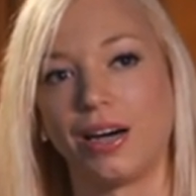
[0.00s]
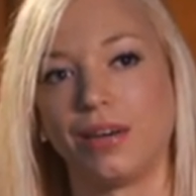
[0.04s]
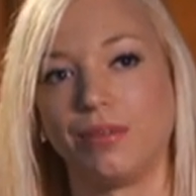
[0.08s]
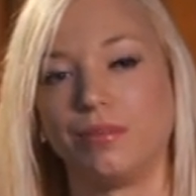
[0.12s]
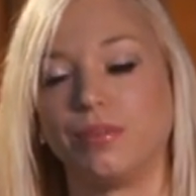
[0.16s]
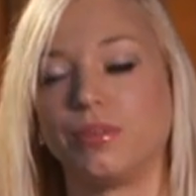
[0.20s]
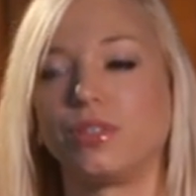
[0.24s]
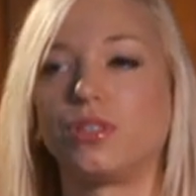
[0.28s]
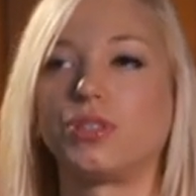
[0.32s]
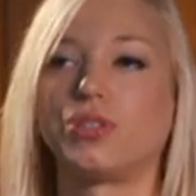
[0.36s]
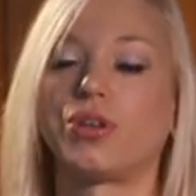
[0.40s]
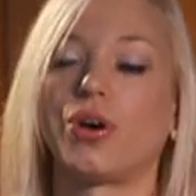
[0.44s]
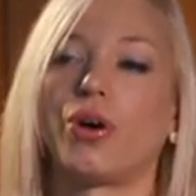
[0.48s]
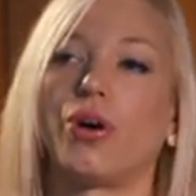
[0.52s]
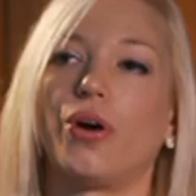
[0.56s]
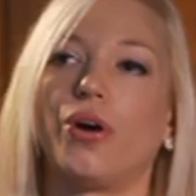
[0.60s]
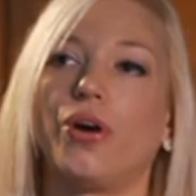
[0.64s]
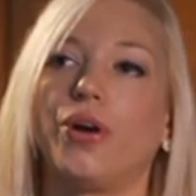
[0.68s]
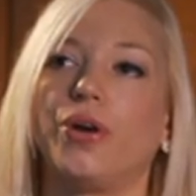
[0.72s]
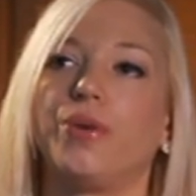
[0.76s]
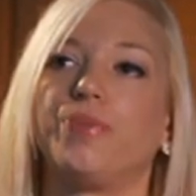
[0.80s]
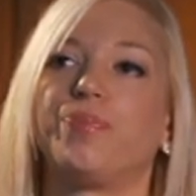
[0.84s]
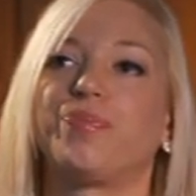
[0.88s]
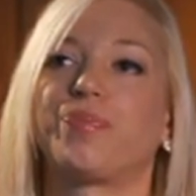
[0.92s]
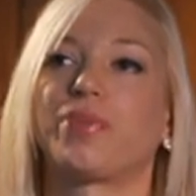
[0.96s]

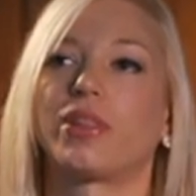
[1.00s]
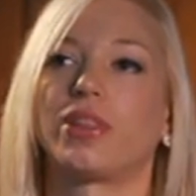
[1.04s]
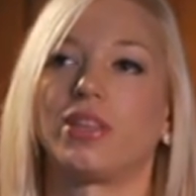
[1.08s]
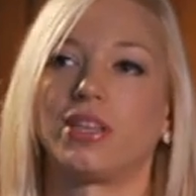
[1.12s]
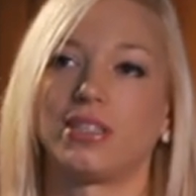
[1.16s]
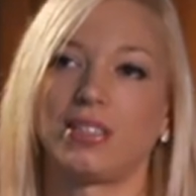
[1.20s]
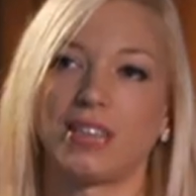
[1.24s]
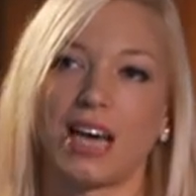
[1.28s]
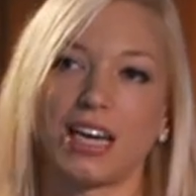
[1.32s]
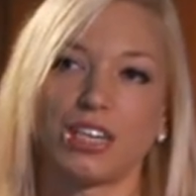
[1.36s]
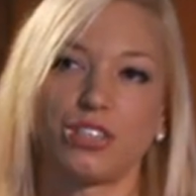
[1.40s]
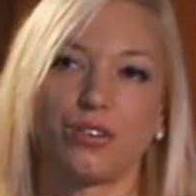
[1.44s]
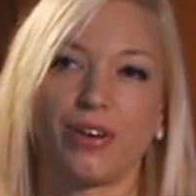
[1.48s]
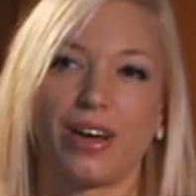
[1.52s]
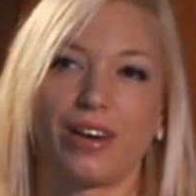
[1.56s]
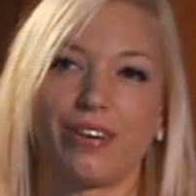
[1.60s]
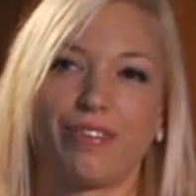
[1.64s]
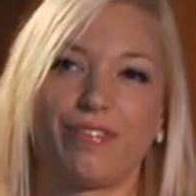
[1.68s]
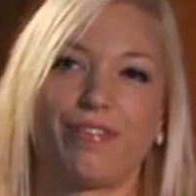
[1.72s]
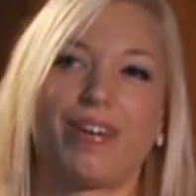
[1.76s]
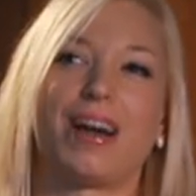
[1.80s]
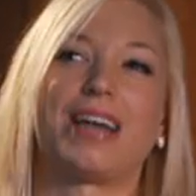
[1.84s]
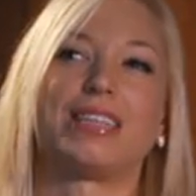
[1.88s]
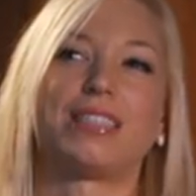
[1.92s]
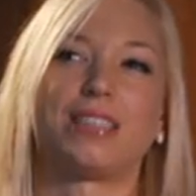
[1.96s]
So the saturated
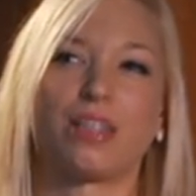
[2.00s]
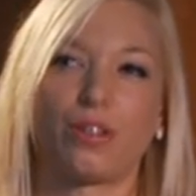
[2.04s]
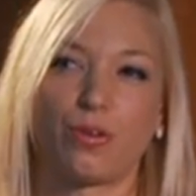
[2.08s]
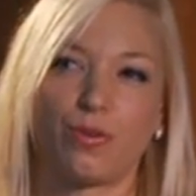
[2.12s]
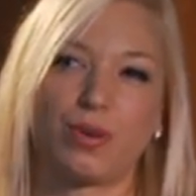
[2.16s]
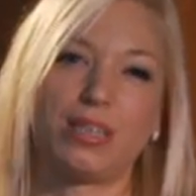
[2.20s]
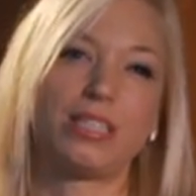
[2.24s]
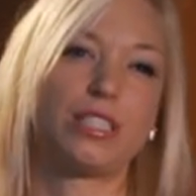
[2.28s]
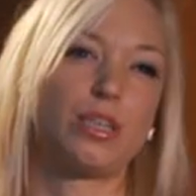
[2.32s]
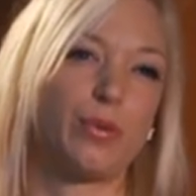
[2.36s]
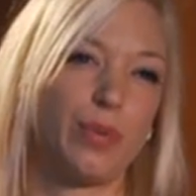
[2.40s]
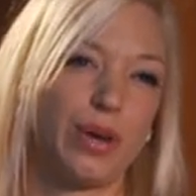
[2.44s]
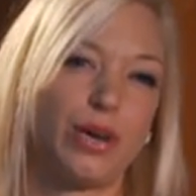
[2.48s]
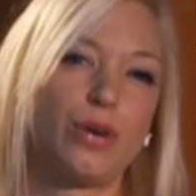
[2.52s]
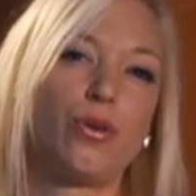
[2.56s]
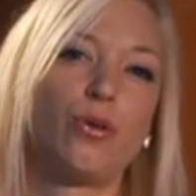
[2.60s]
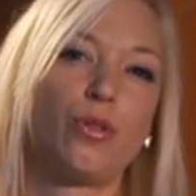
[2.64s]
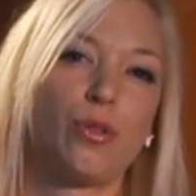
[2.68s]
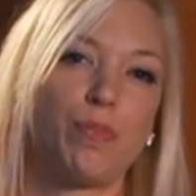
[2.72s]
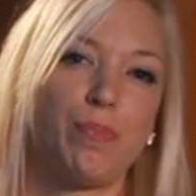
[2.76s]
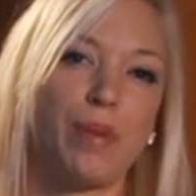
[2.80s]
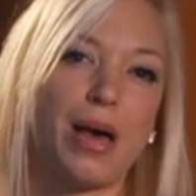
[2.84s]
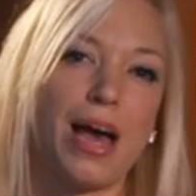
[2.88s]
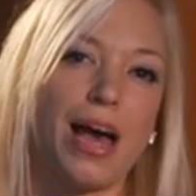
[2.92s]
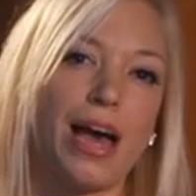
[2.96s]
fats are the ones that we call
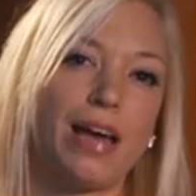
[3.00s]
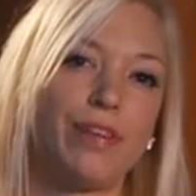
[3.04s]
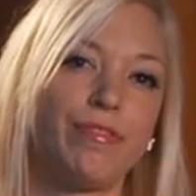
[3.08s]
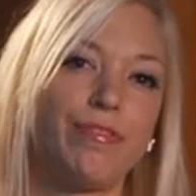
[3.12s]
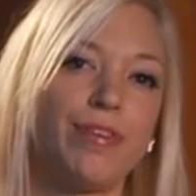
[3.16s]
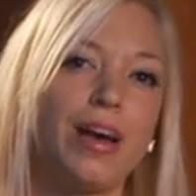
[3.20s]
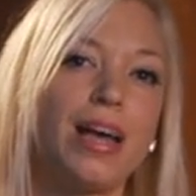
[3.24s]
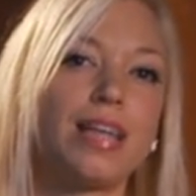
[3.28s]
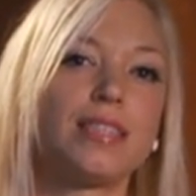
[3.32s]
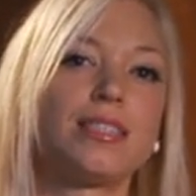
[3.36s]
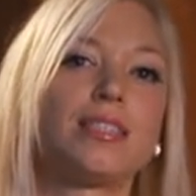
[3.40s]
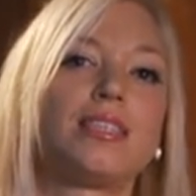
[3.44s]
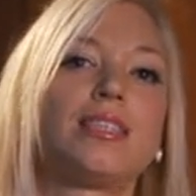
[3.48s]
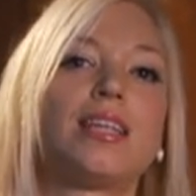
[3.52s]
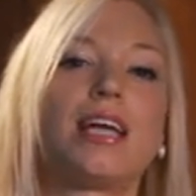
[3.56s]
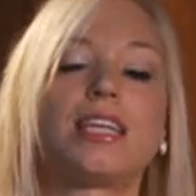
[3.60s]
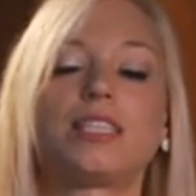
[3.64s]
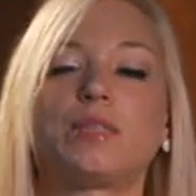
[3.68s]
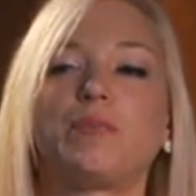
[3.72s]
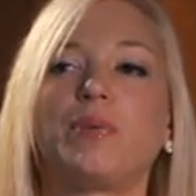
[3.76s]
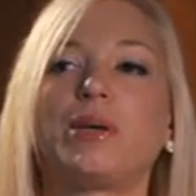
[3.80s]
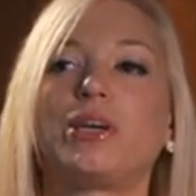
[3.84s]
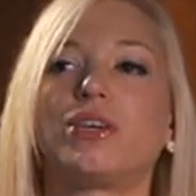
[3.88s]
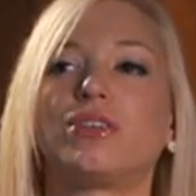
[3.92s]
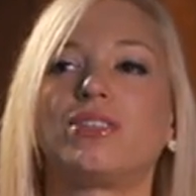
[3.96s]
the bad fats, and that's
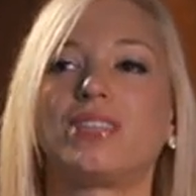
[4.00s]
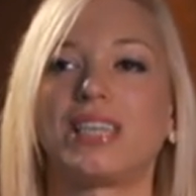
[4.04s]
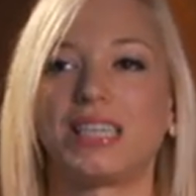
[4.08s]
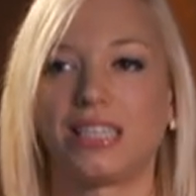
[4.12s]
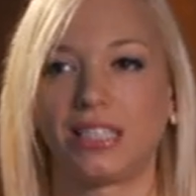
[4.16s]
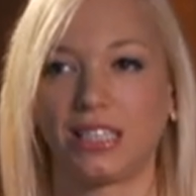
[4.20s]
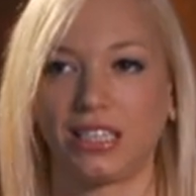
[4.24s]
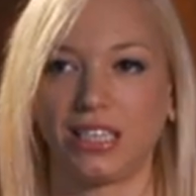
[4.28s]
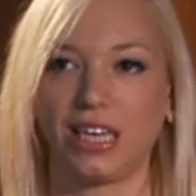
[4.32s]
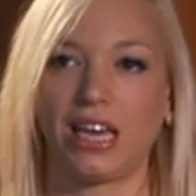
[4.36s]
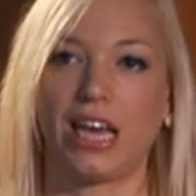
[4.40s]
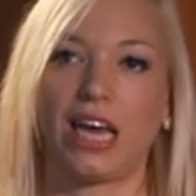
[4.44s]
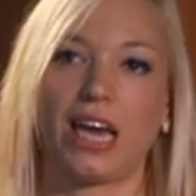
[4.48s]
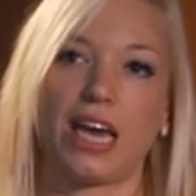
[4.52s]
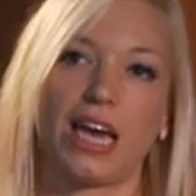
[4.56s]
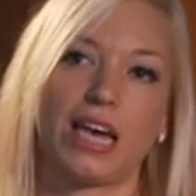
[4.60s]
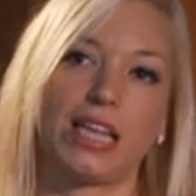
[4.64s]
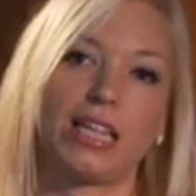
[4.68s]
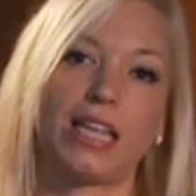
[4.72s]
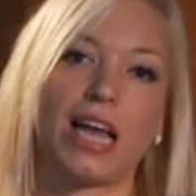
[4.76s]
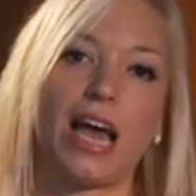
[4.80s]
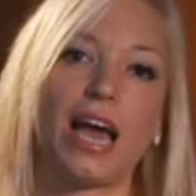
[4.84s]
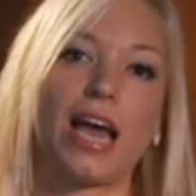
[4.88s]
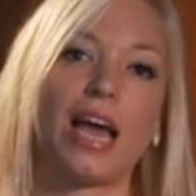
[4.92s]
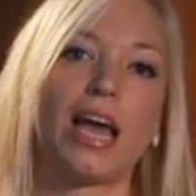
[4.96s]
because they're sticky
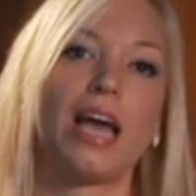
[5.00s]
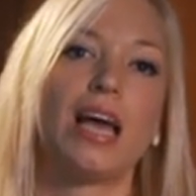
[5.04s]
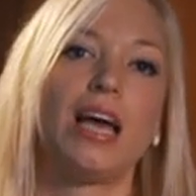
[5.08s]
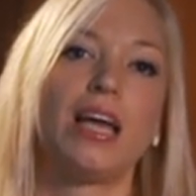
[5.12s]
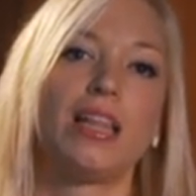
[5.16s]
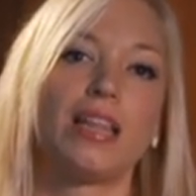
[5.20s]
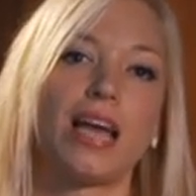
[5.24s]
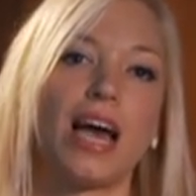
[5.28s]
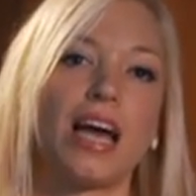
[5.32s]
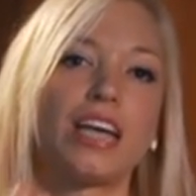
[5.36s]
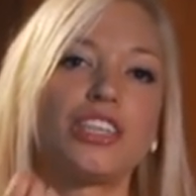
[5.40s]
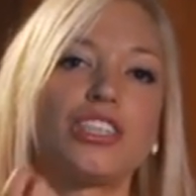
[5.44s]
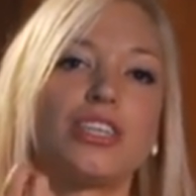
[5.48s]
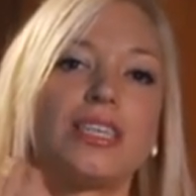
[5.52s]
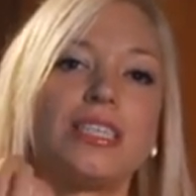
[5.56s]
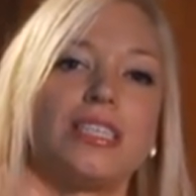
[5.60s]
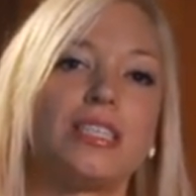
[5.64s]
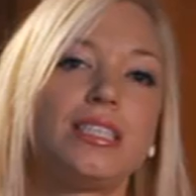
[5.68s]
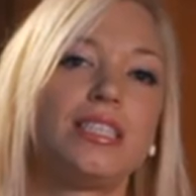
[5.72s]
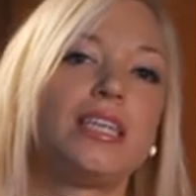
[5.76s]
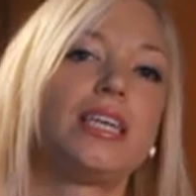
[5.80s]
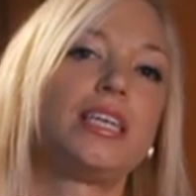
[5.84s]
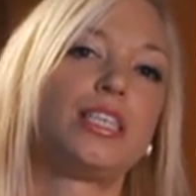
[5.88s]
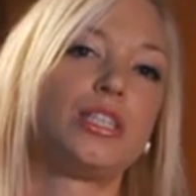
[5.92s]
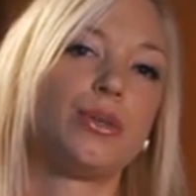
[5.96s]
and they actually
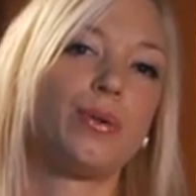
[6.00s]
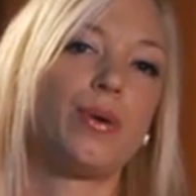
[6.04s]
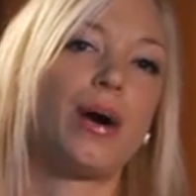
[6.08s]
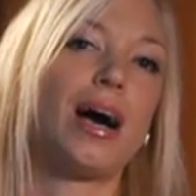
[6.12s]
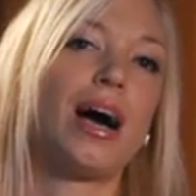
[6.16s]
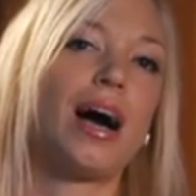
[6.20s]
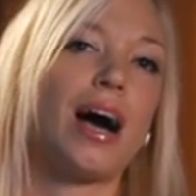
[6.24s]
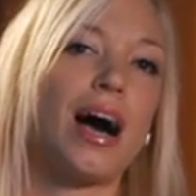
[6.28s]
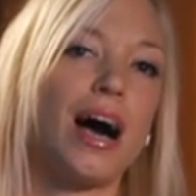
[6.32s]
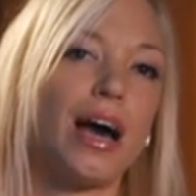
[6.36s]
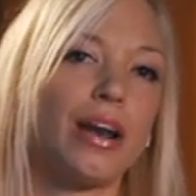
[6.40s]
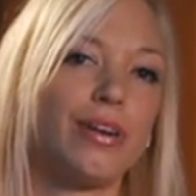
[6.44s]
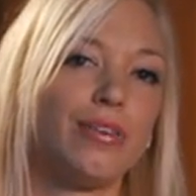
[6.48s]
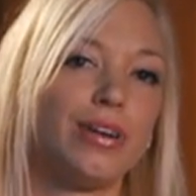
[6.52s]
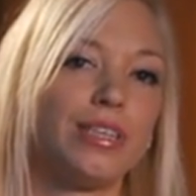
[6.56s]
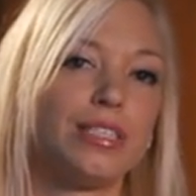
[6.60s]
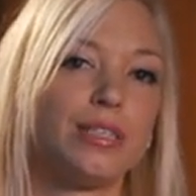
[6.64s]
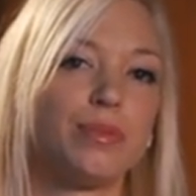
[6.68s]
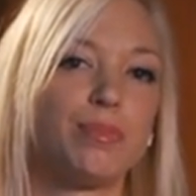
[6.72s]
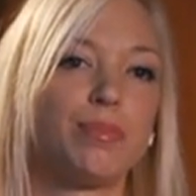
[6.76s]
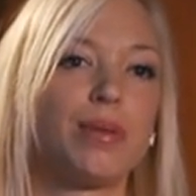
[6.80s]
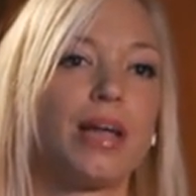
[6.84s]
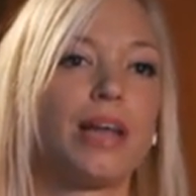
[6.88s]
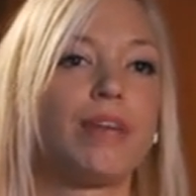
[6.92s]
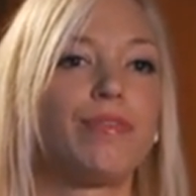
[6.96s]
stick to our arteries
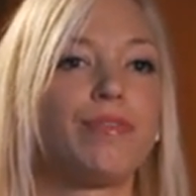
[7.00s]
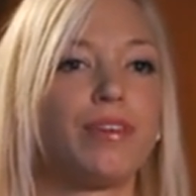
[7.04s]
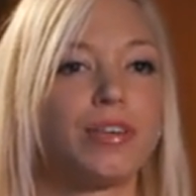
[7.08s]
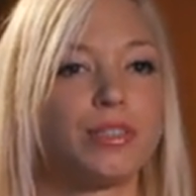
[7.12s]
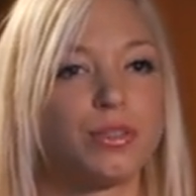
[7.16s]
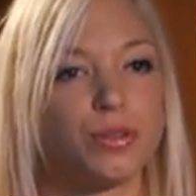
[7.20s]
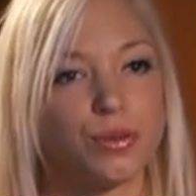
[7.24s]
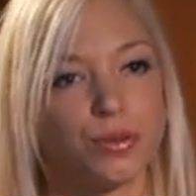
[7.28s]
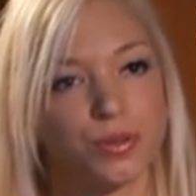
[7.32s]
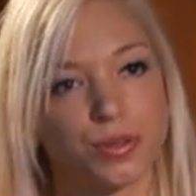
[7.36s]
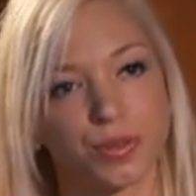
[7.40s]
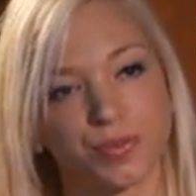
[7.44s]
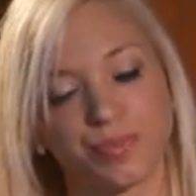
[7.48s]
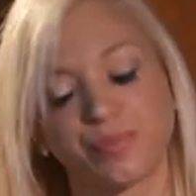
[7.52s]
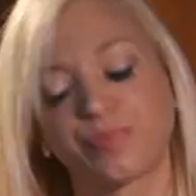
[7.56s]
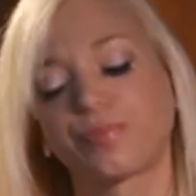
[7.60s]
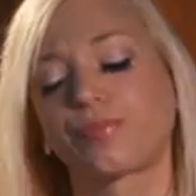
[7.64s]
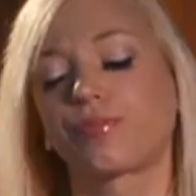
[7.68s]
and blood vessels.